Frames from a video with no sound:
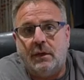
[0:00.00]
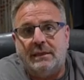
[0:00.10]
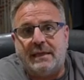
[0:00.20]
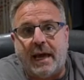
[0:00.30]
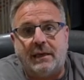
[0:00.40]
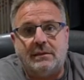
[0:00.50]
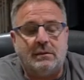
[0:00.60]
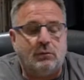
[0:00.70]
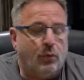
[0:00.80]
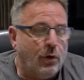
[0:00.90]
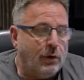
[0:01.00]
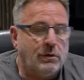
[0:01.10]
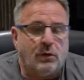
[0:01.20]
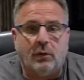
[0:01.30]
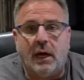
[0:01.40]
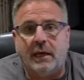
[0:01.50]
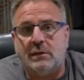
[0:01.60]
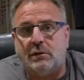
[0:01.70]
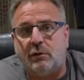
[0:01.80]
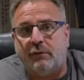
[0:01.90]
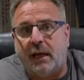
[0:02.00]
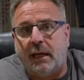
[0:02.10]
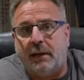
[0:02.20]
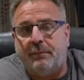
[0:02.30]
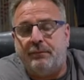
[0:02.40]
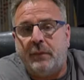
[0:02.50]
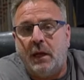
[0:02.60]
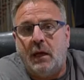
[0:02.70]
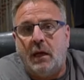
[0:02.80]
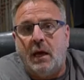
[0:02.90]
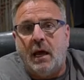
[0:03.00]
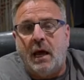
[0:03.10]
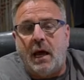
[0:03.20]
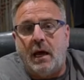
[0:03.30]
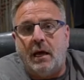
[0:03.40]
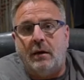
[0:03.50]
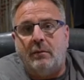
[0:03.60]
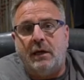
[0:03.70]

text, words, all kinds of stuff like that,